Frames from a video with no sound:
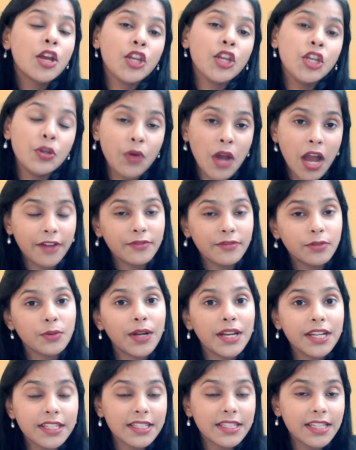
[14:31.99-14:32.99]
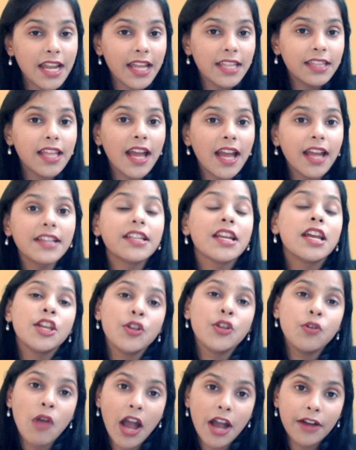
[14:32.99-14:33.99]
You have to understand that
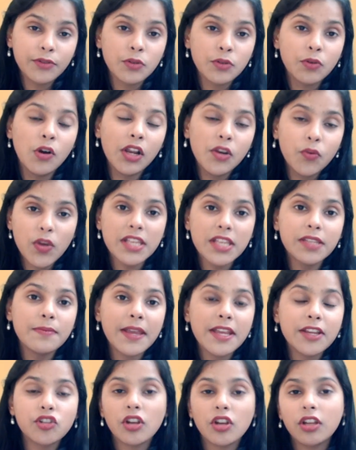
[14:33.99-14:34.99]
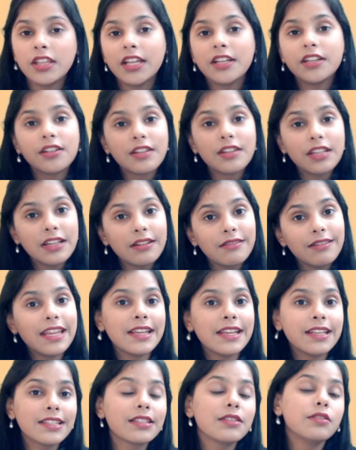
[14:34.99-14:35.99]
you have to always make sure that degree
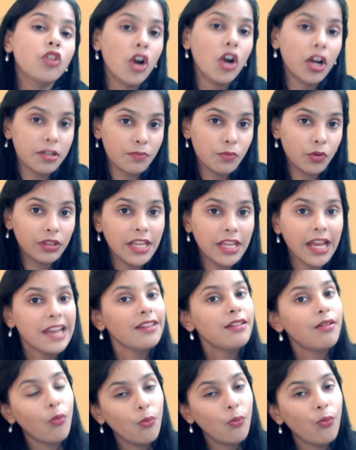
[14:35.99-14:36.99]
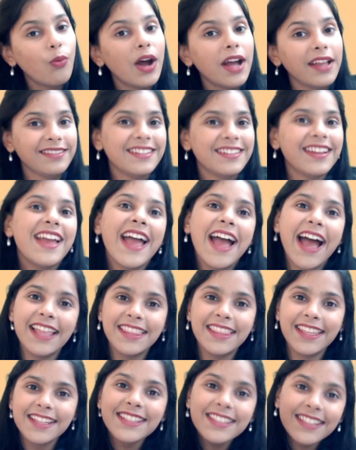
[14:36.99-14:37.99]
is not more than 1
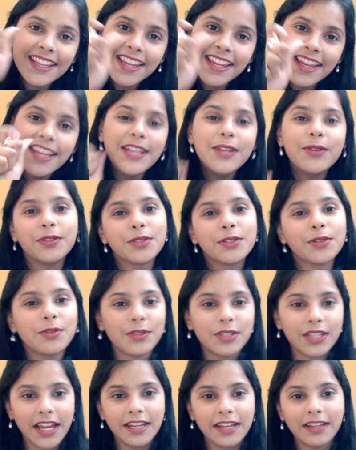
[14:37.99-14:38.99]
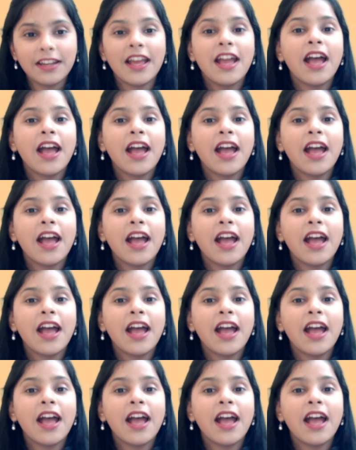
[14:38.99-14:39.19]
and there's equals to sign.